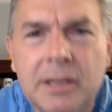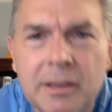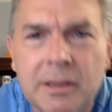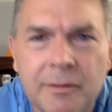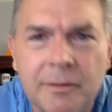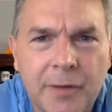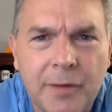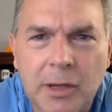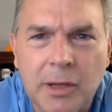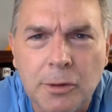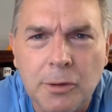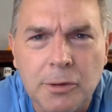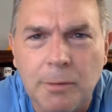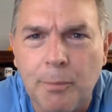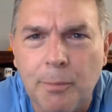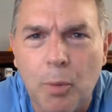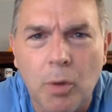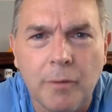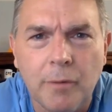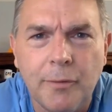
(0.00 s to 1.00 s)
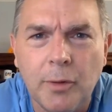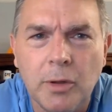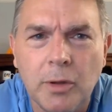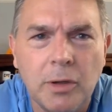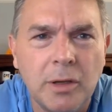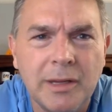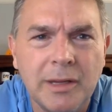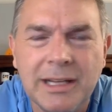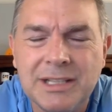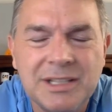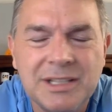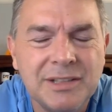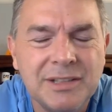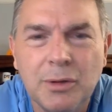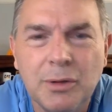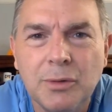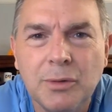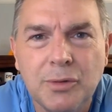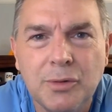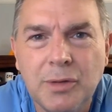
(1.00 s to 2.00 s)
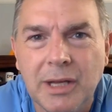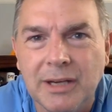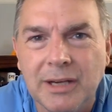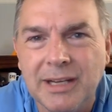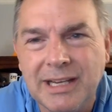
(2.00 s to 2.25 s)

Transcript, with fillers: configure your portfolio and all that, just don't do that.